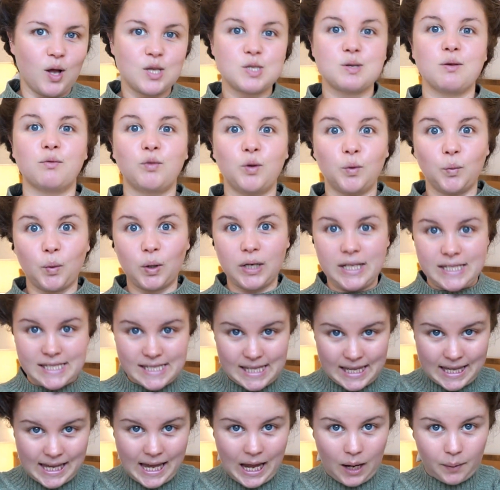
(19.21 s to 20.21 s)
So if you want to
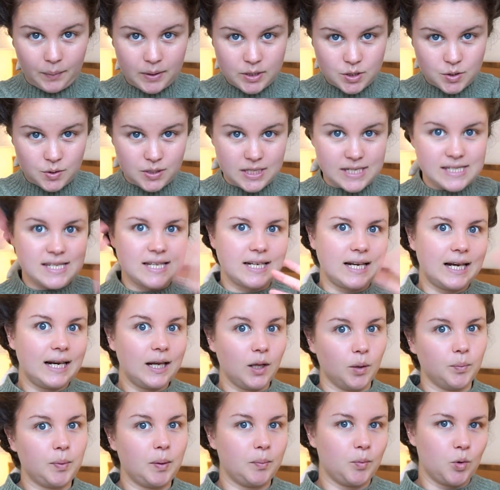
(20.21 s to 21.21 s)
see how I do this in a
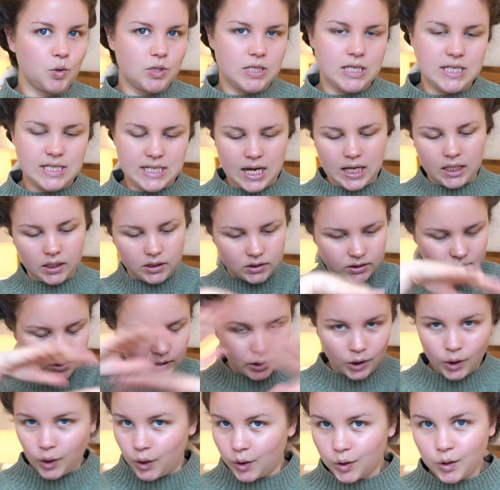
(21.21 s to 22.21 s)
little bit more detail,
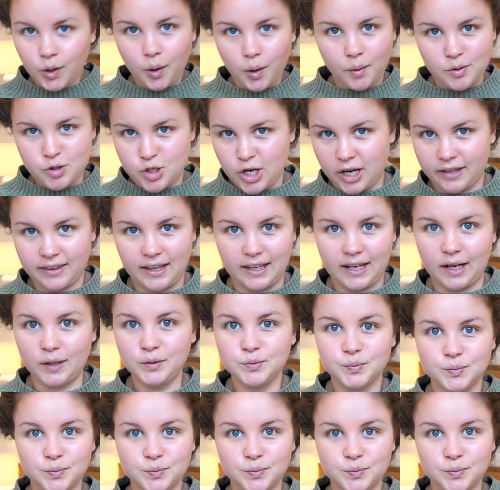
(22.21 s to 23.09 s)
go and check that out.